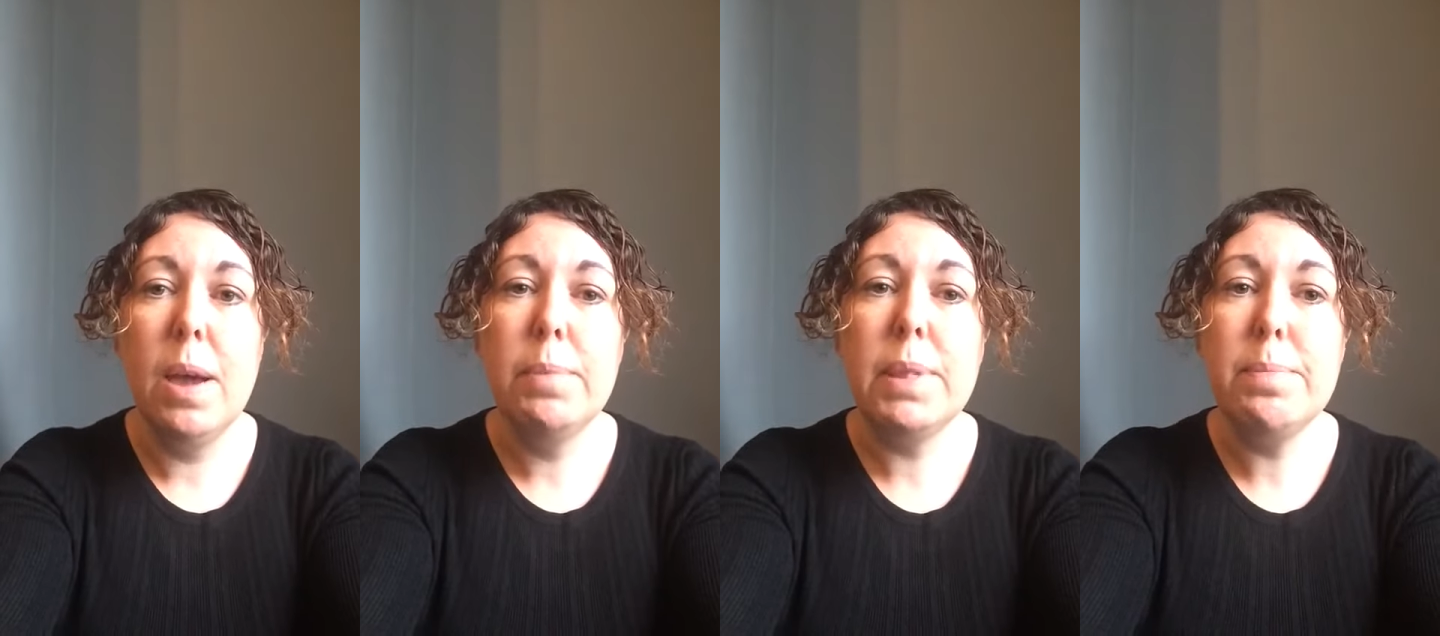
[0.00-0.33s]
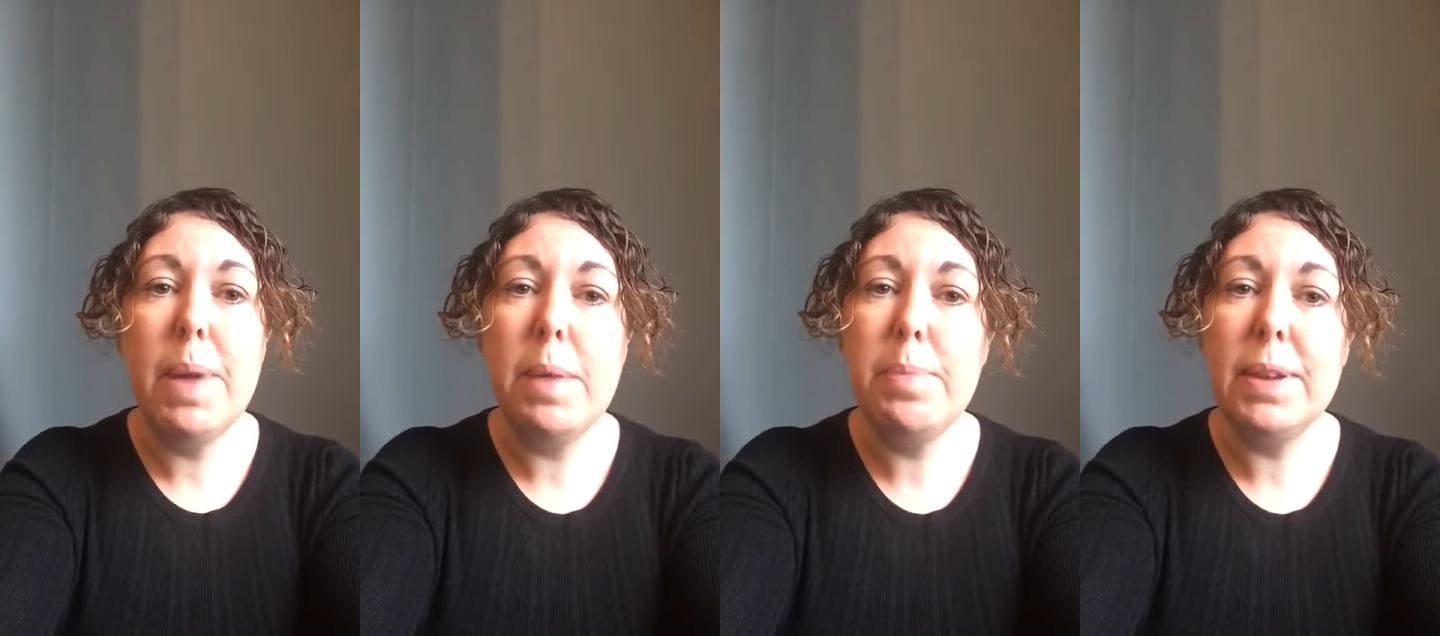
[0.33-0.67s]
but there
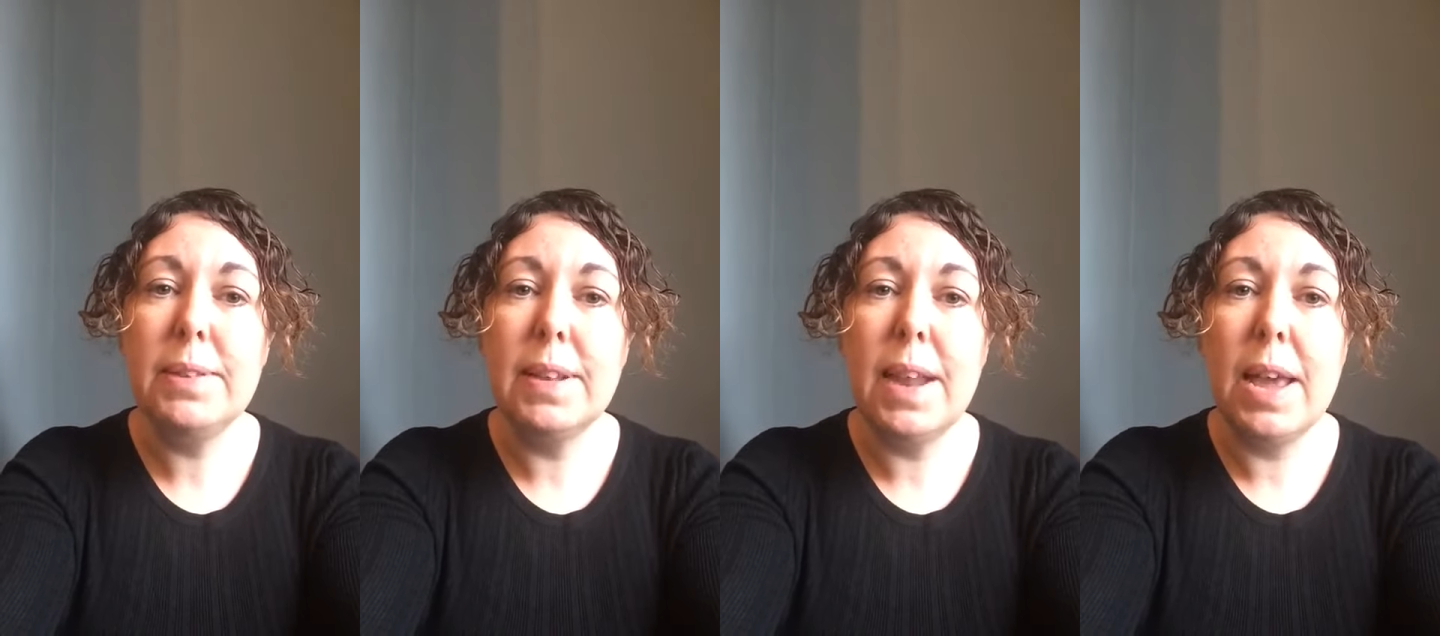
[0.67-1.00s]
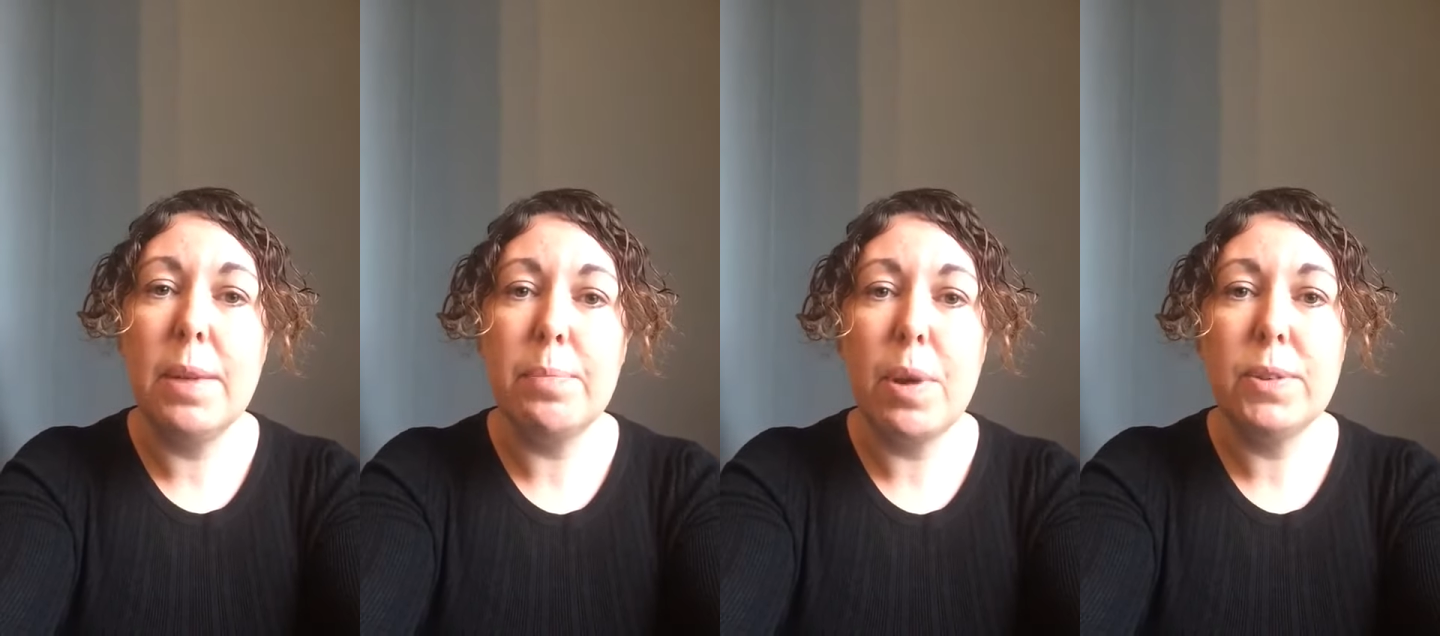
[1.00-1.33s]
may be a delay
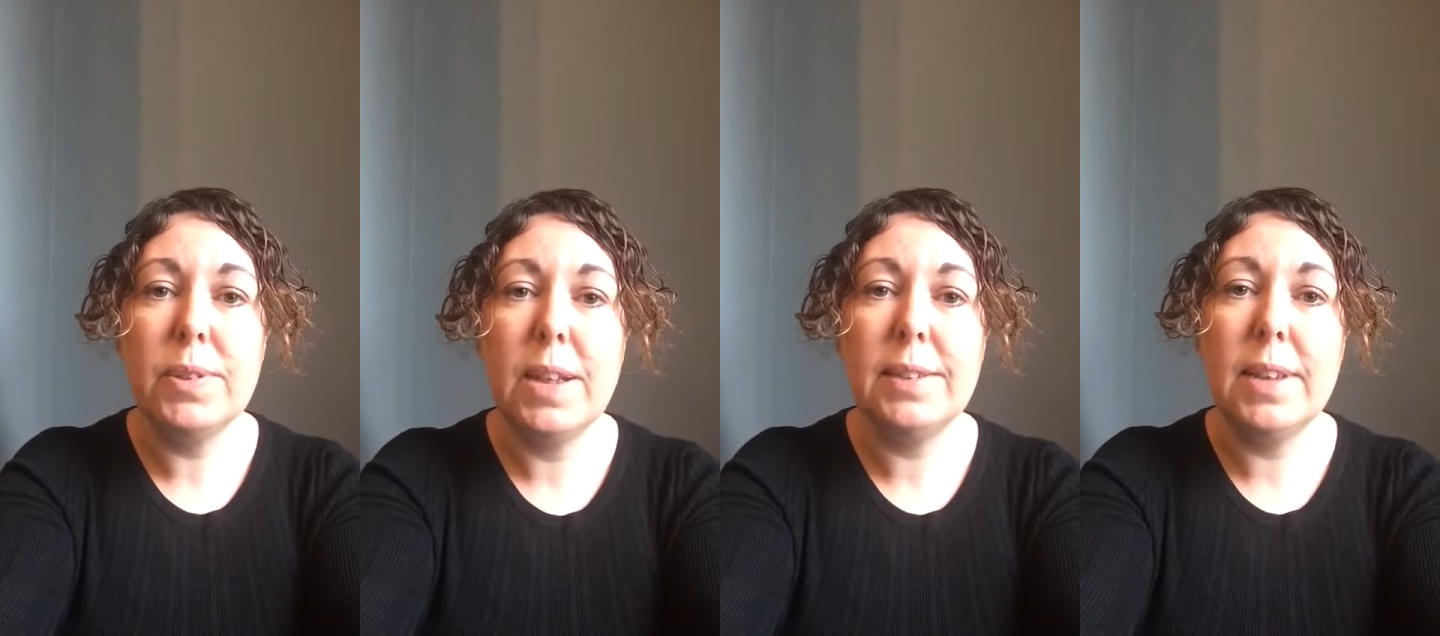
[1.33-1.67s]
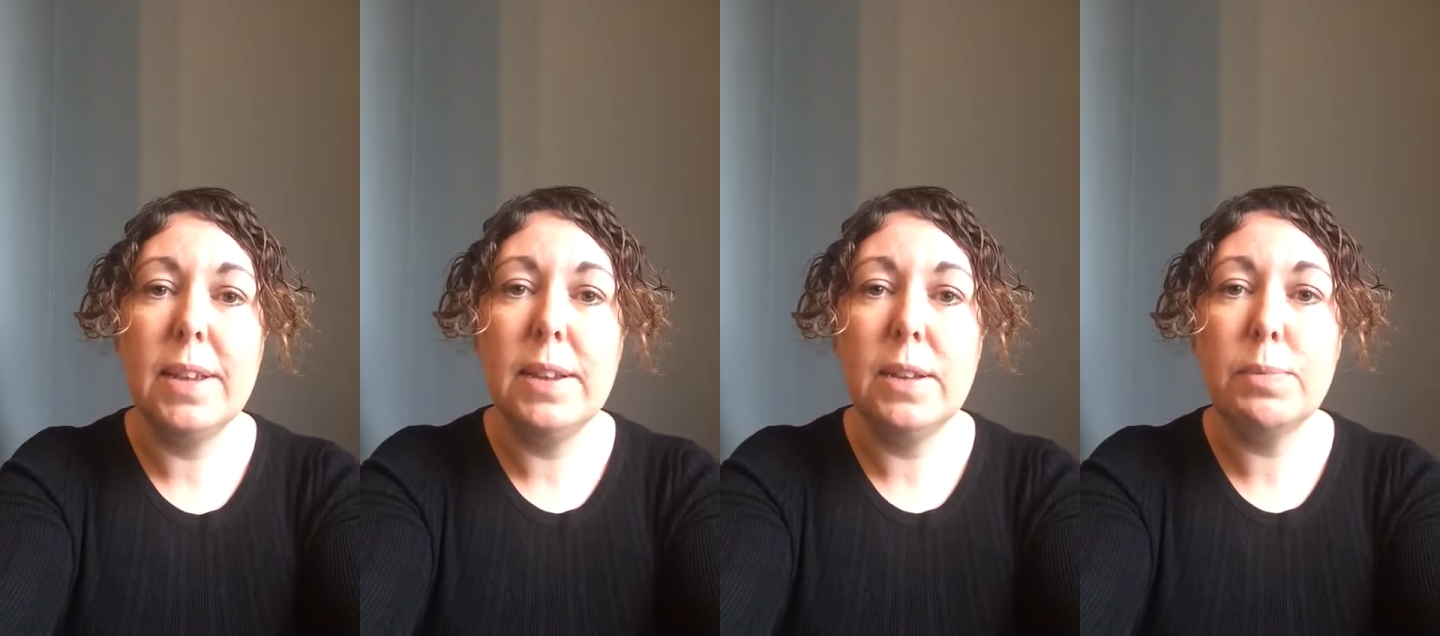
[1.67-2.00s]
in
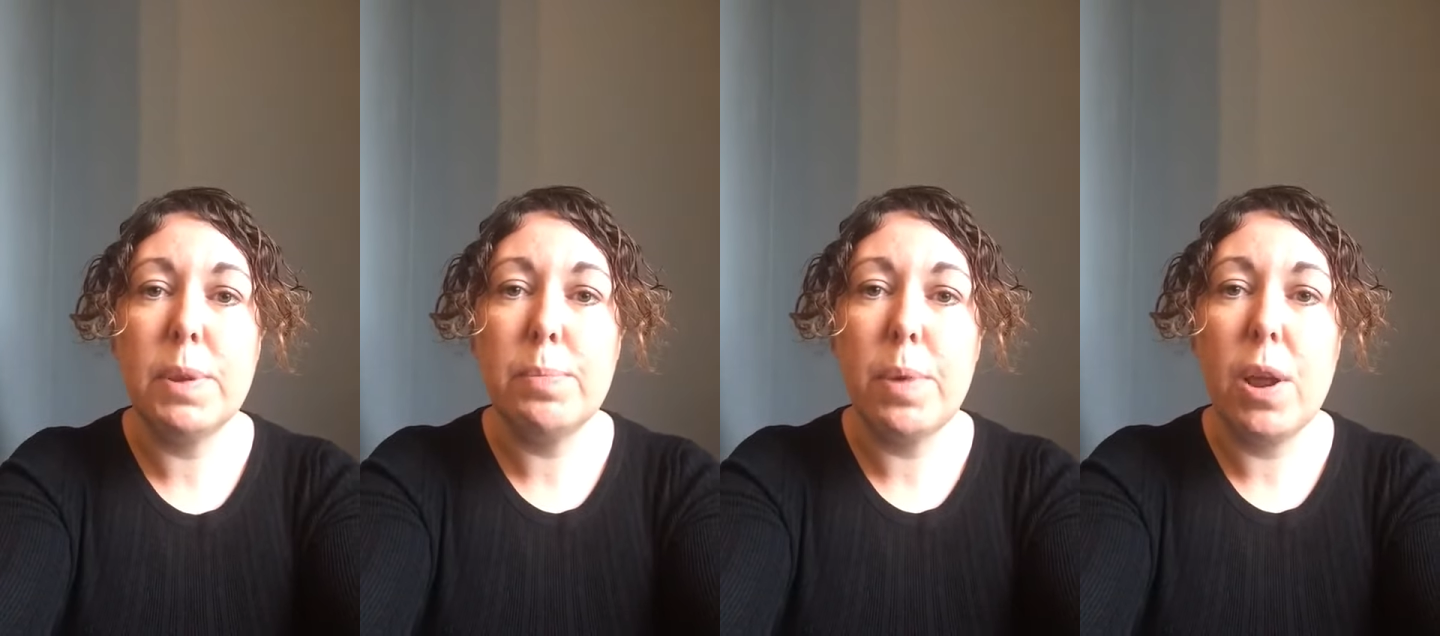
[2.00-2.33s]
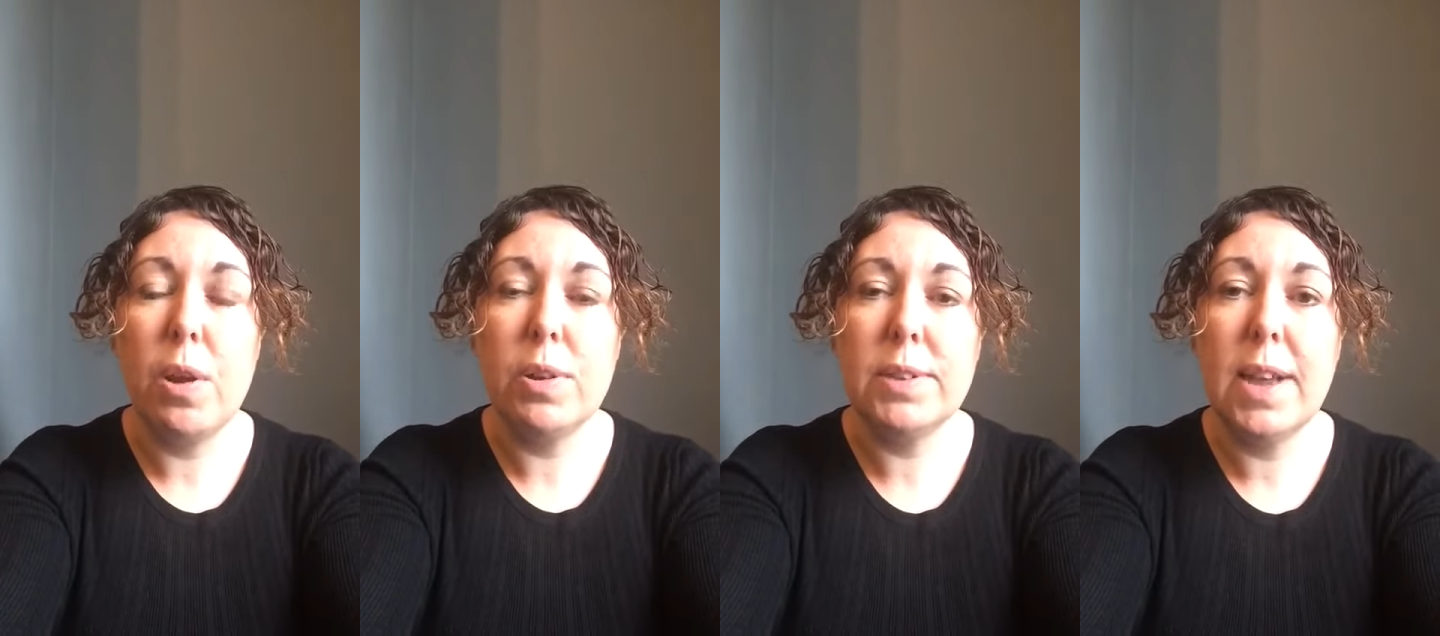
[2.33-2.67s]
processing as we
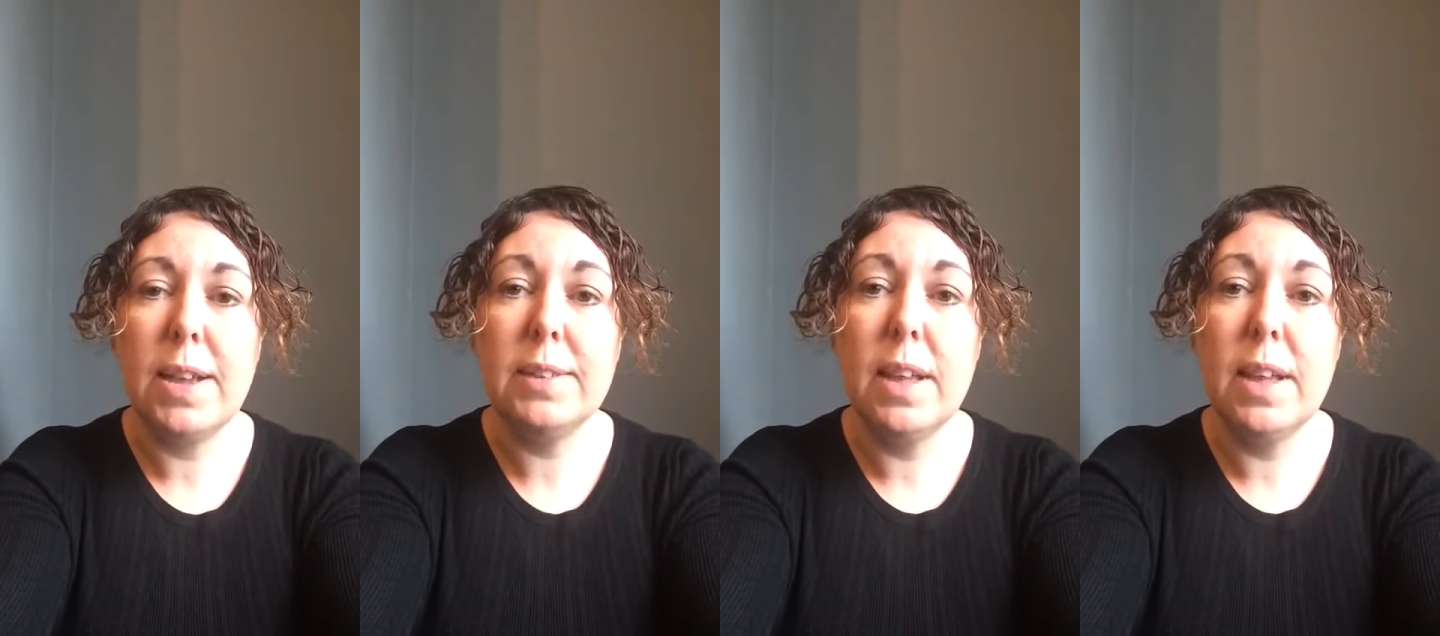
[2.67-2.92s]
prioritise